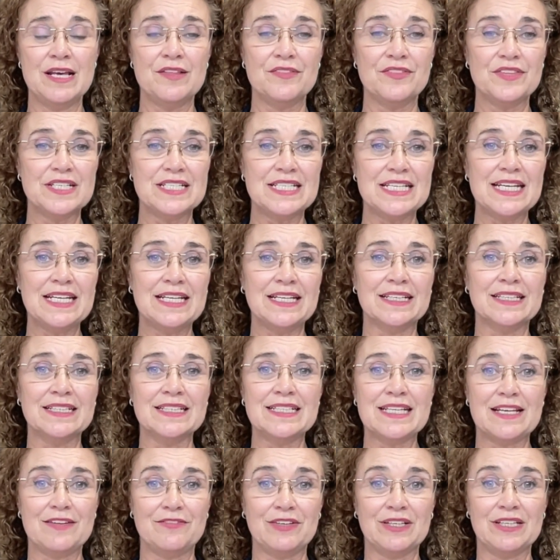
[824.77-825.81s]
The tenant,
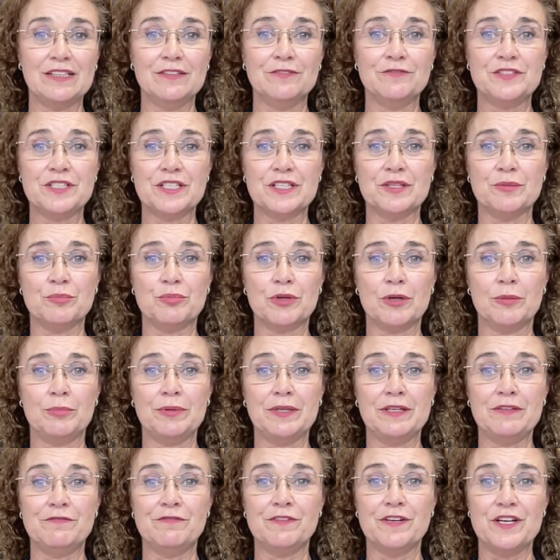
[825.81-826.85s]
having lived in the
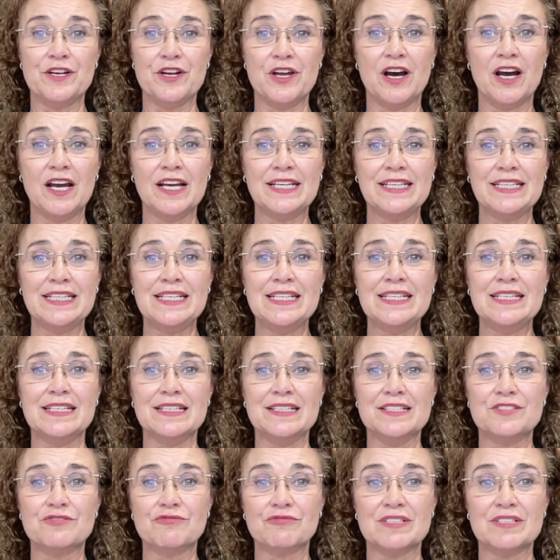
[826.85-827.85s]
property for 9 years,